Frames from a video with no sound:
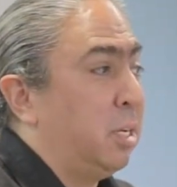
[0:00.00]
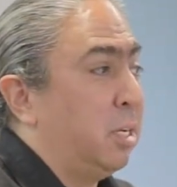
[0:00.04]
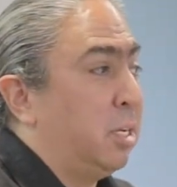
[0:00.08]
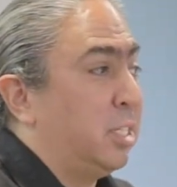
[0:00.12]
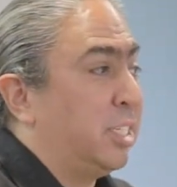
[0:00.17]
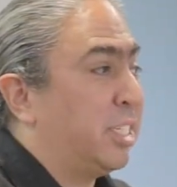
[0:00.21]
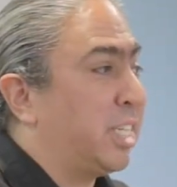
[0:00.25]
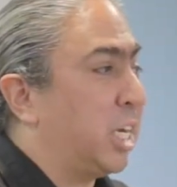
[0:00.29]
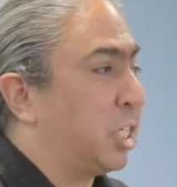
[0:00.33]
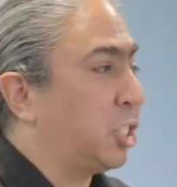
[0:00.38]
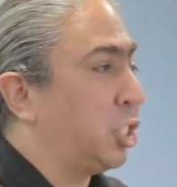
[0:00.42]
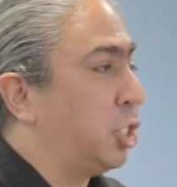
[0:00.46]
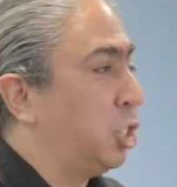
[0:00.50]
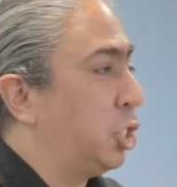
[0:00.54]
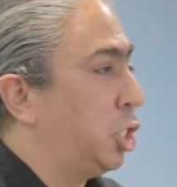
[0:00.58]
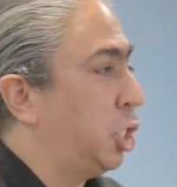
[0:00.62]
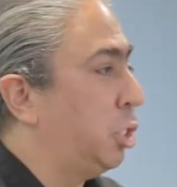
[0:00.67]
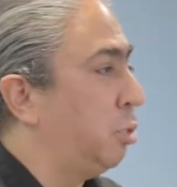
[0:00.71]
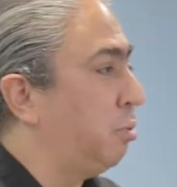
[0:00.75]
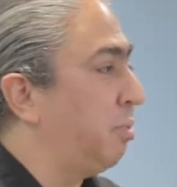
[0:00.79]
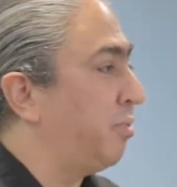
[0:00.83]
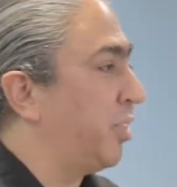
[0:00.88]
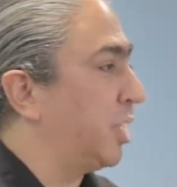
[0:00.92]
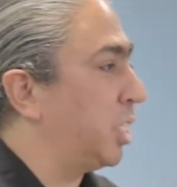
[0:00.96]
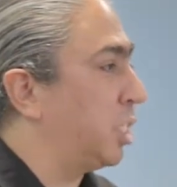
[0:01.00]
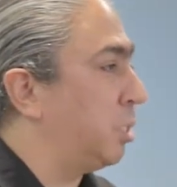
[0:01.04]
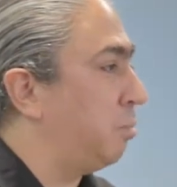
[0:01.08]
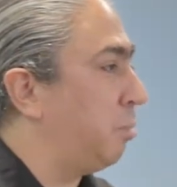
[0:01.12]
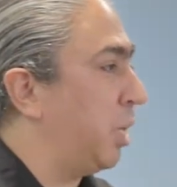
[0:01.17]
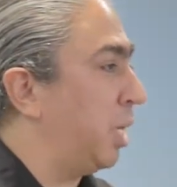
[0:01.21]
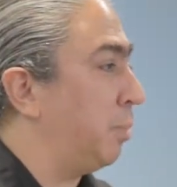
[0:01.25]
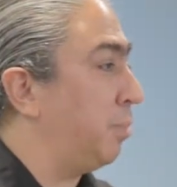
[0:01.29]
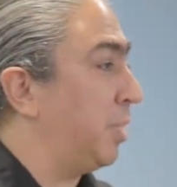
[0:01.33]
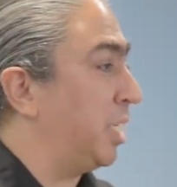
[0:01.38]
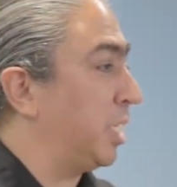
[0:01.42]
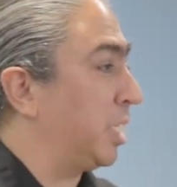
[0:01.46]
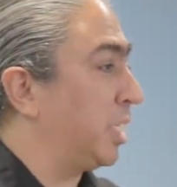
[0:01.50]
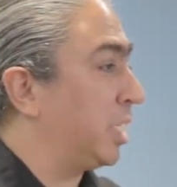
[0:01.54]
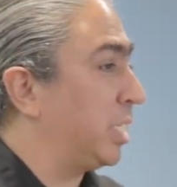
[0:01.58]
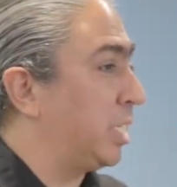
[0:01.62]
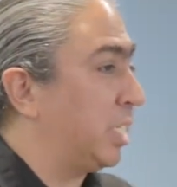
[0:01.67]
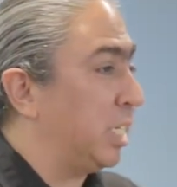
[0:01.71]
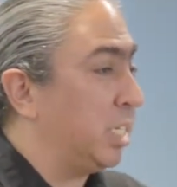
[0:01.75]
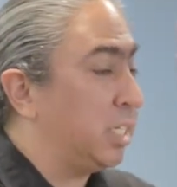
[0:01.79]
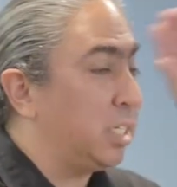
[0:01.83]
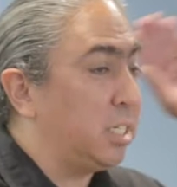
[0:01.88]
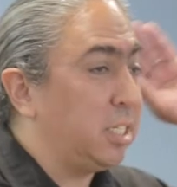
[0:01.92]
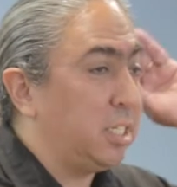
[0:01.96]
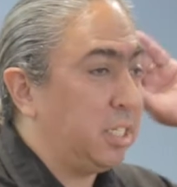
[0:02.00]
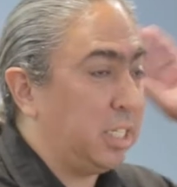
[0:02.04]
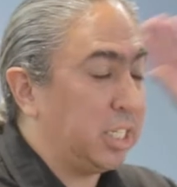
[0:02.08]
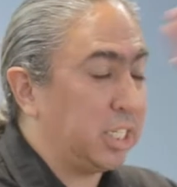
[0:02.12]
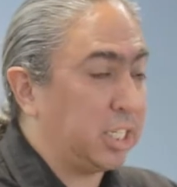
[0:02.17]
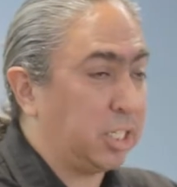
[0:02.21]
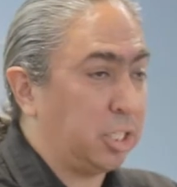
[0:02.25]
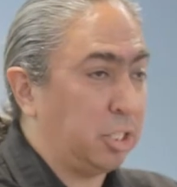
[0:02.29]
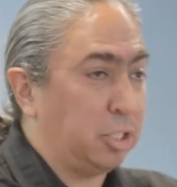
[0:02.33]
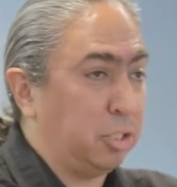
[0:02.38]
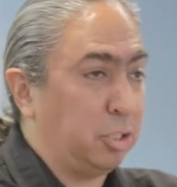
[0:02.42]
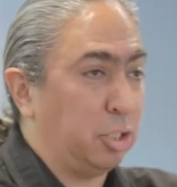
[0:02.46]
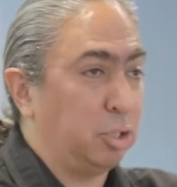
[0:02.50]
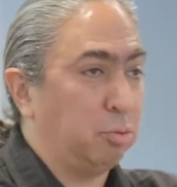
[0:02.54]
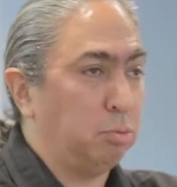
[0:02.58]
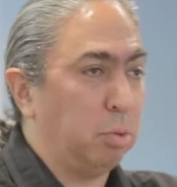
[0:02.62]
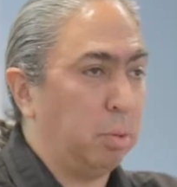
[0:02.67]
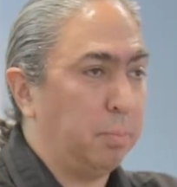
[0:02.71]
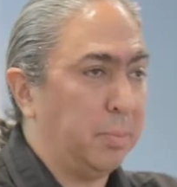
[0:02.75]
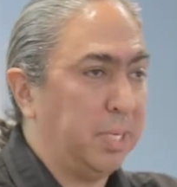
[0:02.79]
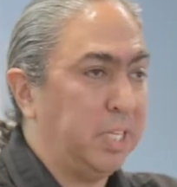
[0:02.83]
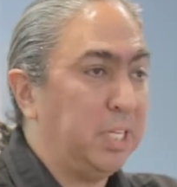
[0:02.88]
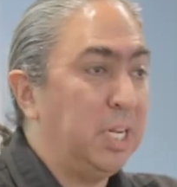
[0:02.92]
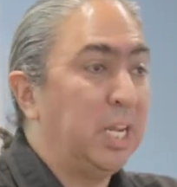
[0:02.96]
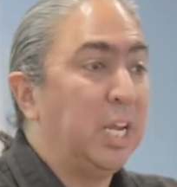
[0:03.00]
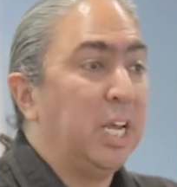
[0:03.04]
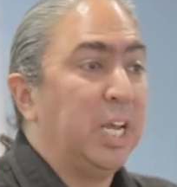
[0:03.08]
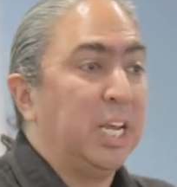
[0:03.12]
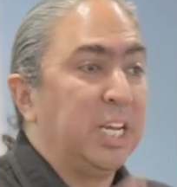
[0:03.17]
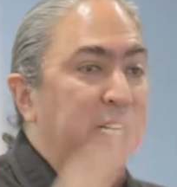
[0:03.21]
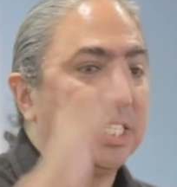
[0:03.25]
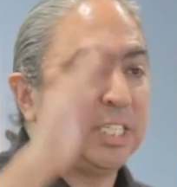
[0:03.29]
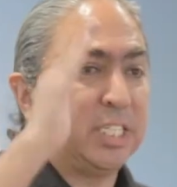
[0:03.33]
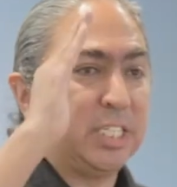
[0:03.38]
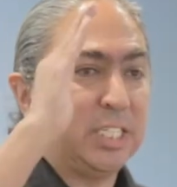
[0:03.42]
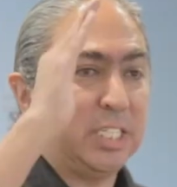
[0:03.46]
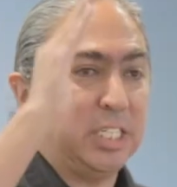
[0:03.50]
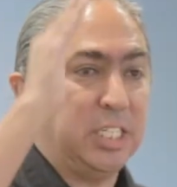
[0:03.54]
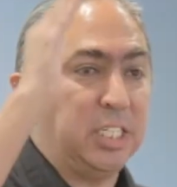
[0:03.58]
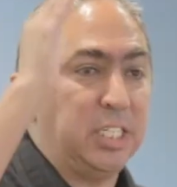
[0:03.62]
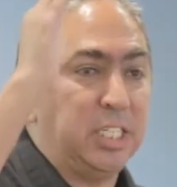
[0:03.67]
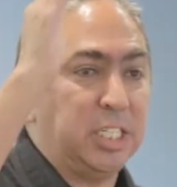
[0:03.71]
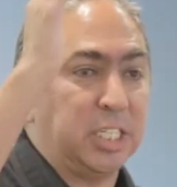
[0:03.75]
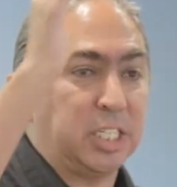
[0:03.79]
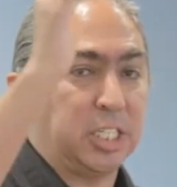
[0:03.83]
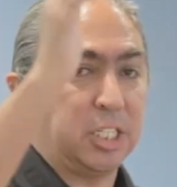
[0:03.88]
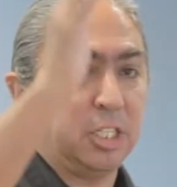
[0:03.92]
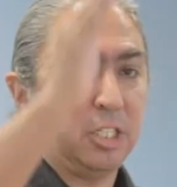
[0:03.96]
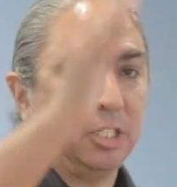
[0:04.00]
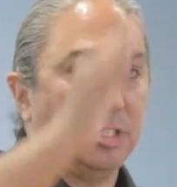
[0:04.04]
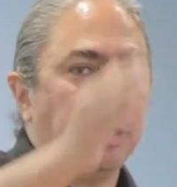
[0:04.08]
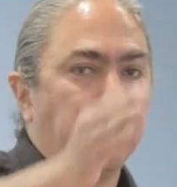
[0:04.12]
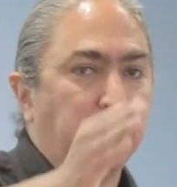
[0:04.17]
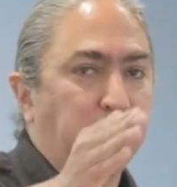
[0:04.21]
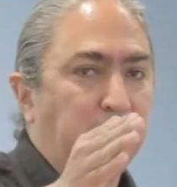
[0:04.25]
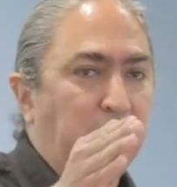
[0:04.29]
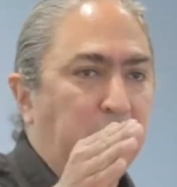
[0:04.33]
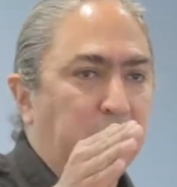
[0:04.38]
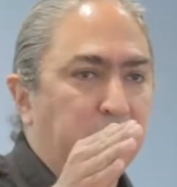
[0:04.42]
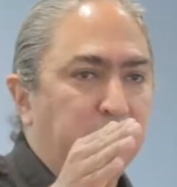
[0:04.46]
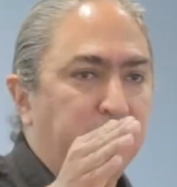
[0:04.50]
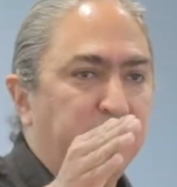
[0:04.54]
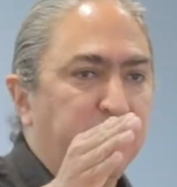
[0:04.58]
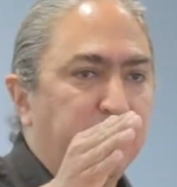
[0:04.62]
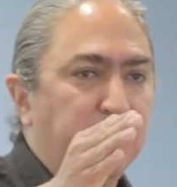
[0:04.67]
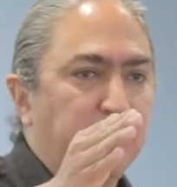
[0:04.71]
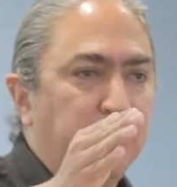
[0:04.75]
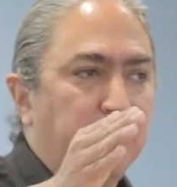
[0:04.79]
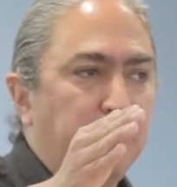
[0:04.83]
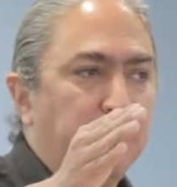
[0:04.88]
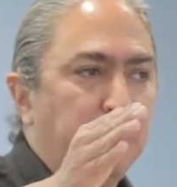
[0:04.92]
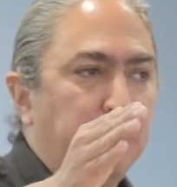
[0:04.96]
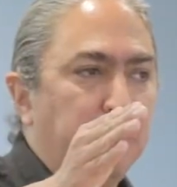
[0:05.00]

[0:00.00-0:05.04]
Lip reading: Section 2 of this amendment still excludes women, still excludes natives,